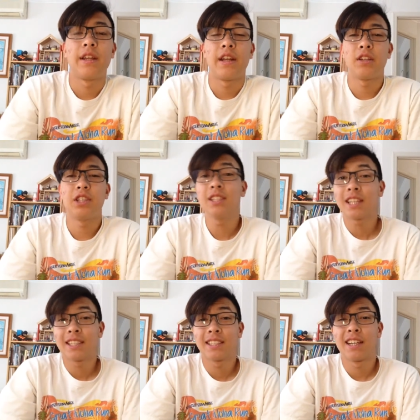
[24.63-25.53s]
Now, just
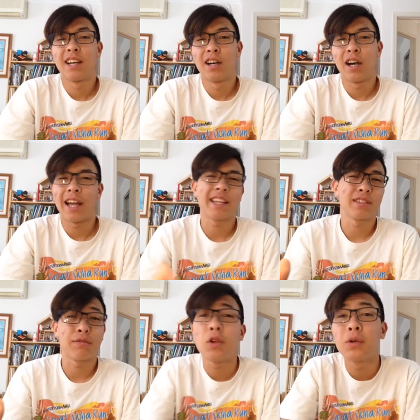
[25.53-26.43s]
as a, I guess,
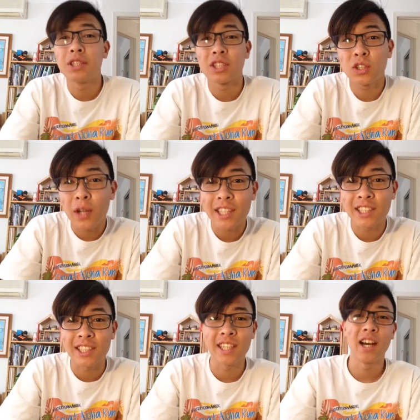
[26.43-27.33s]
viewer
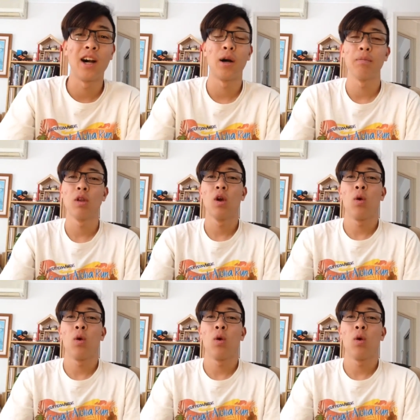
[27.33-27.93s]
discretion, um,